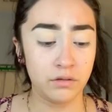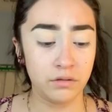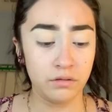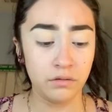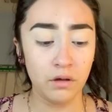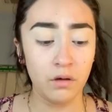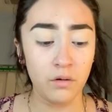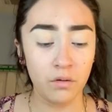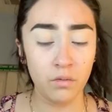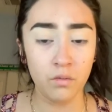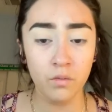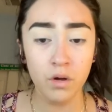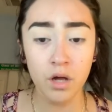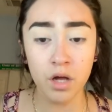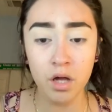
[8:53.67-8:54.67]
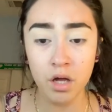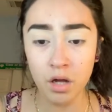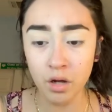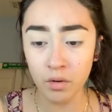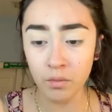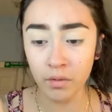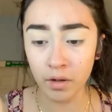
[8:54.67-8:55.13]
so
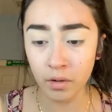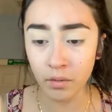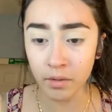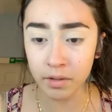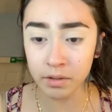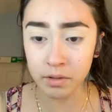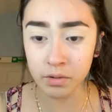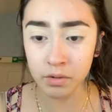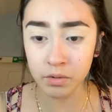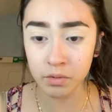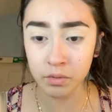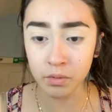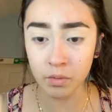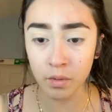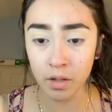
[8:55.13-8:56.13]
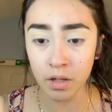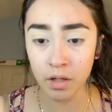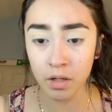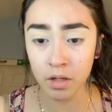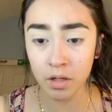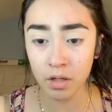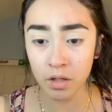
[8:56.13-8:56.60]
we're going to
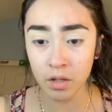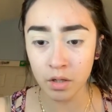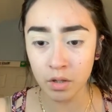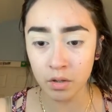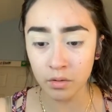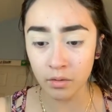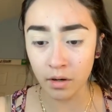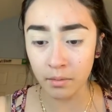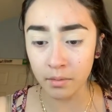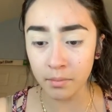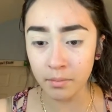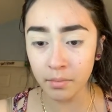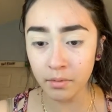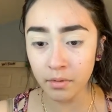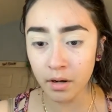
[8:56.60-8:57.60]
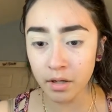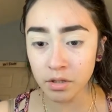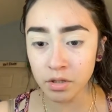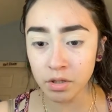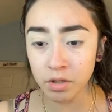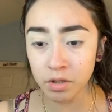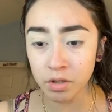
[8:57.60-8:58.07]
grab a
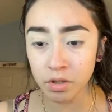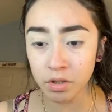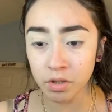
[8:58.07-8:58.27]
brush